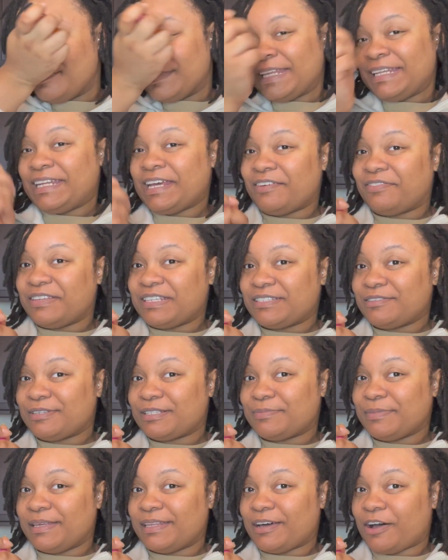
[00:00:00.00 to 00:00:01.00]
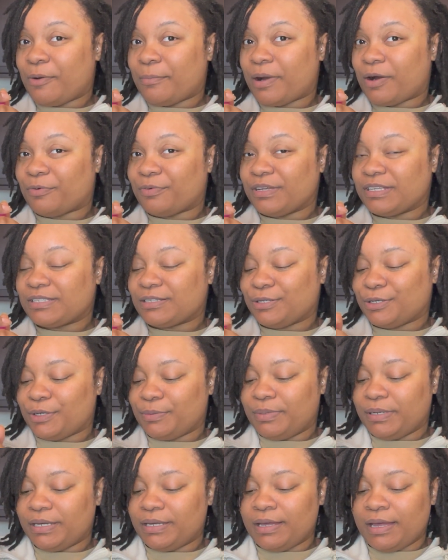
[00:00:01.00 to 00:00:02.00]
definitely still smell that on my wrist a little
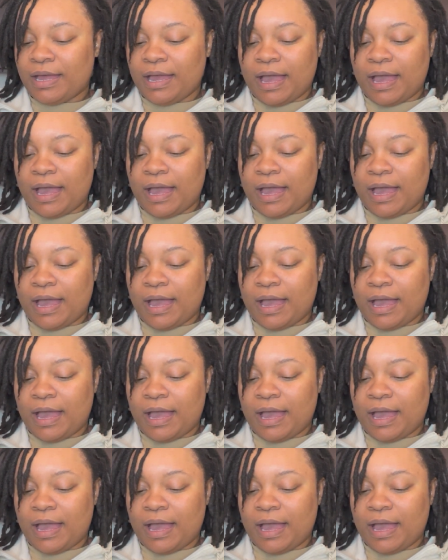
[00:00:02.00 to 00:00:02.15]
bit.